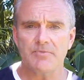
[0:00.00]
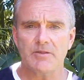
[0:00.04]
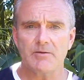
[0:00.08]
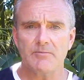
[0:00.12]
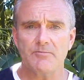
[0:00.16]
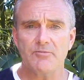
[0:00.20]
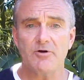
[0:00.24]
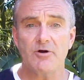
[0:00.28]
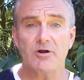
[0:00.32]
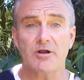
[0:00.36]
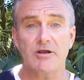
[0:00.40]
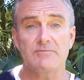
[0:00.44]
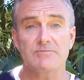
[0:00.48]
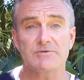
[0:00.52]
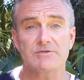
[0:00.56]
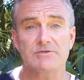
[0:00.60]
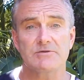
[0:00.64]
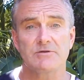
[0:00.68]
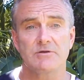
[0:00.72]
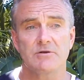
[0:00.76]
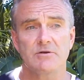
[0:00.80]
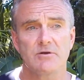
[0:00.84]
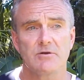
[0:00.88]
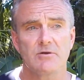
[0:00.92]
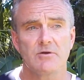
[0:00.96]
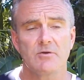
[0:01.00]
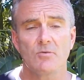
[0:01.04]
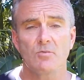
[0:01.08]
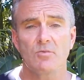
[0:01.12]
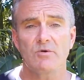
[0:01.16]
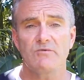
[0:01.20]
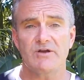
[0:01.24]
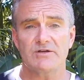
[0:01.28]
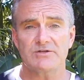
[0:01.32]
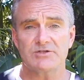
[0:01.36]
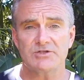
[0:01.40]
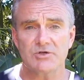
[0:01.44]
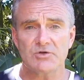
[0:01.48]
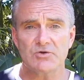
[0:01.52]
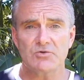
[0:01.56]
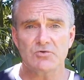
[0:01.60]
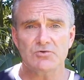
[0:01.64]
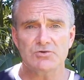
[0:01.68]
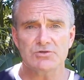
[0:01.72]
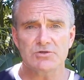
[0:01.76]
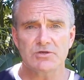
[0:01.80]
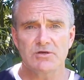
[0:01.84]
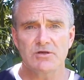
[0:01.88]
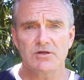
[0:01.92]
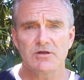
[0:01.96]
programs with our
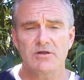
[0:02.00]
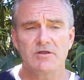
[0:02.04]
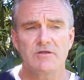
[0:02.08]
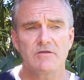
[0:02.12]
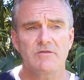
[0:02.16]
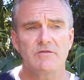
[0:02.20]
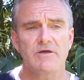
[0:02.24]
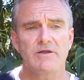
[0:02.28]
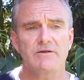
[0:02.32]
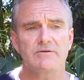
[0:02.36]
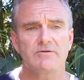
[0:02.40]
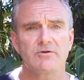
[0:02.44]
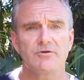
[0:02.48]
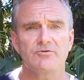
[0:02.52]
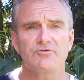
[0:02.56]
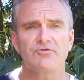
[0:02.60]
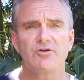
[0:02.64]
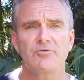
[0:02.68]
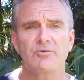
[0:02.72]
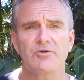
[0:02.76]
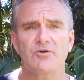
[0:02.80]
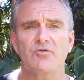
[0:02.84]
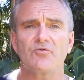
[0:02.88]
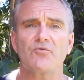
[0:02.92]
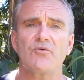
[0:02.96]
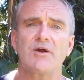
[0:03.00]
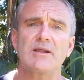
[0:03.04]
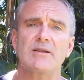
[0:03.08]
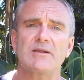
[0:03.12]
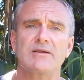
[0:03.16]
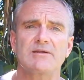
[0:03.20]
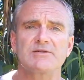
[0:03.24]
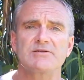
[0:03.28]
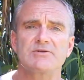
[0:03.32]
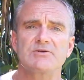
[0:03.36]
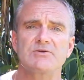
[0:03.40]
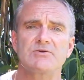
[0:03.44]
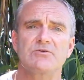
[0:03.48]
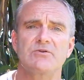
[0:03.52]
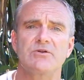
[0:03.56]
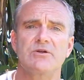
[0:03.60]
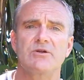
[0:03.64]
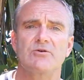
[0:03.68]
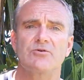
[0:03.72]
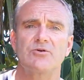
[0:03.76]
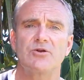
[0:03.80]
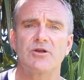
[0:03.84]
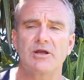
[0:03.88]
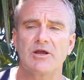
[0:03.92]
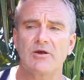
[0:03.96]
schools that contribute greatly to the
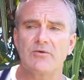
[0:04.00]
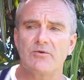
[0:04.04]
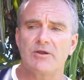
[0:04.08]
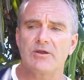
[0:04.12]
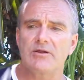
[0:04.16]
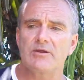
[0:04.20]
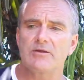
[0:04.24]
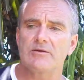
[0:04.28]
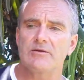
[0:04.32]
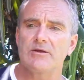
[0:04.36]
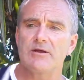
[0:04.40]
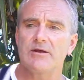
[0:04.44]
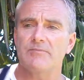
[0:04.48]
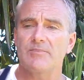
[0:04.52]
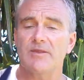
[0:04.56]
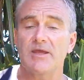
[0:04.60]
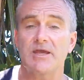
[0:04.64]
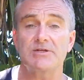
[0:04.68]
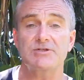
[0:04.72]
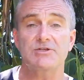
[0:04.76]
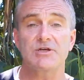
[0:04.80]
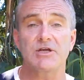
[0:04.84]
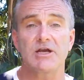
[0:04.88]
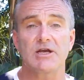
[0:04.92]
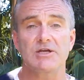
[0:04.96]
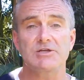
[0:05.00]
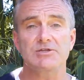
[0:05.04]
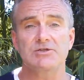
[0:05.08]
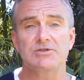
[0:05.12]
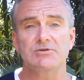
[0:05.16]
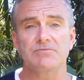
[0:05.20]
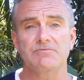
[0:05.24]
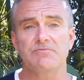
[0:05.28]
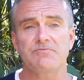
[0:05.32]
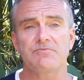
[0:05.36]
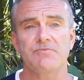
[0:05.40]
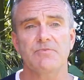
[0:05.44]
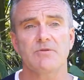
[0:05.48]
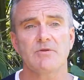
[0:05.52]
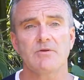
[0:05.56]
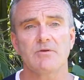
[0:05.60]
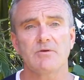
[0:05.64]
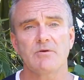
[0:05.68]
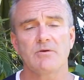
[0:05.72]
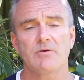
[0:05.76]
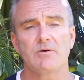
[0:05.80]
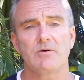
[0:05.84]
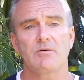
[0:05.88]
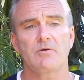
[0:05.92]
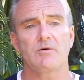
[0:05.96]
ongoing education
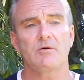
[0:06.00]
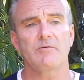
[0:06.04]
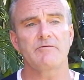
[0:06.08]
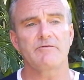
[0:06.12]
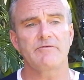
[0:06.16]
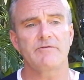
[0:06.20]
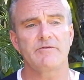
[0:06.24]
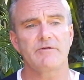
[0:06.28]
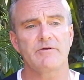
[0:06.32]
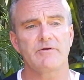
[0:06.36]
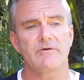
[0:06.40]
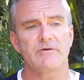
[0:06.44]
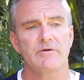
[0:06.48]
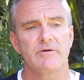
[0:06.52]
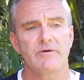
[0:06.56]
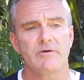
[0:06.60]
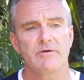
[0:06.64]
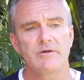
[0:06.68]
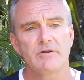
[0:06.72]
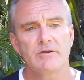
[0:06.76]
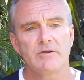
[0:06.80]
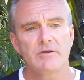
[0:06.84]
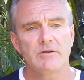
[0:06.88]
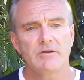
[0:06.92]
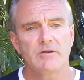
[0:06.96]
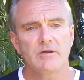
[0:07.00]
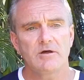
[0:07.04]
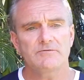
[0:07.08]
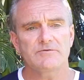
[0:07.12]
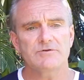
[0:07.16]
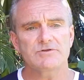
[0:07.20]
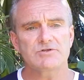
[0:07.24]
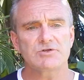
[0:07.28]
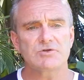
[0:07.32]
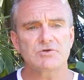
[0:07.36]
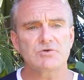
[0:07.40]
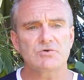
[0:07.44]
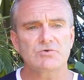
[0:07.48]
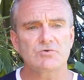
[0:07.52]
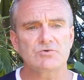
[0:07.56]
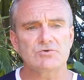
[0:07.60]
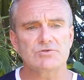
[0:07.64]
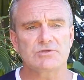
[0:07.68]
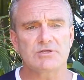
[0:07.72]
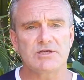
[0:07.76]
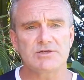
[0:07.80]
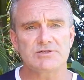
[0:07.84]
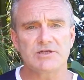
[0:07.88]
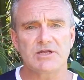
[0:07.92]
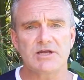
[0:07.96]
of the schools
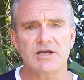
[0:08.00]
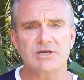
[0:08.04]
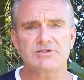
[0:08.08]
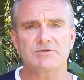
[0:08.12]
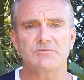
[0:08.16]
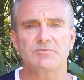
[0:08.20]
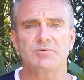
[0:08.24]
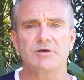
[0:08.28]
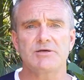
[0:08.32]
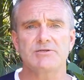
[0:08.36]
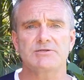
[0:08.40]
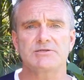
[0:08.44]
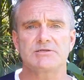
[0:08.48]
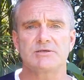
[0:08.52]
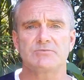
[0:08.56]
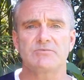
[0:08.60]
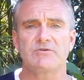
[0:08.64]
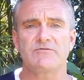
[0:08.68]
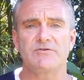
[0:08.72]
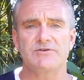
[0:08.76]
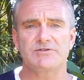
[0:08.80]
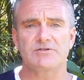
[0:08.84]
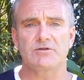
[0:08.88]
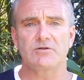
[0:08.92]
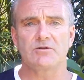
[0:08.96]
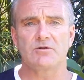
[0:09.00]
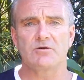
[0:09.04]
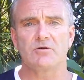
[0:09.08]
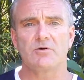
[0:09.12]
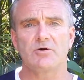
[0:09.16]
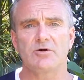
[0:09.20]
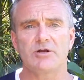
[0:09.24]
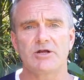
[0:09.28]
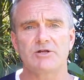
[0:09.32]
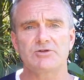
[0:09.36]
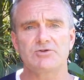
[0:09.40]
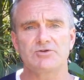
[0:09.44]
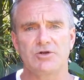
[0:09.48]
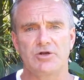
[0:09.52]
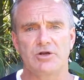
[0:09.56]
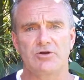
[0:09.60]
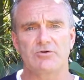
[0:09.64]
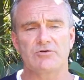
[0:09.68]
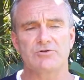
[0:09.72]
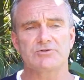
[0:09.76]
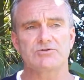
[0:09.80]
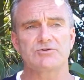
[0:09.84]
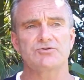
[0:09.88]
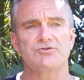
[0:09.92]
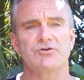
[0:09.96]
and education places that we visit on our journey
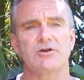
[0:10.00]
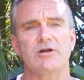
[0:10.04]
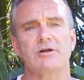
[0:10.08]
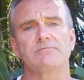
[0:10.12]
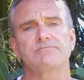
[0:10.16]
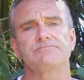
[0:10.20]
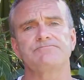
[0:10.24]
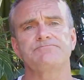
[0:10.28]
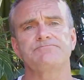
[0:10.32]
across the track.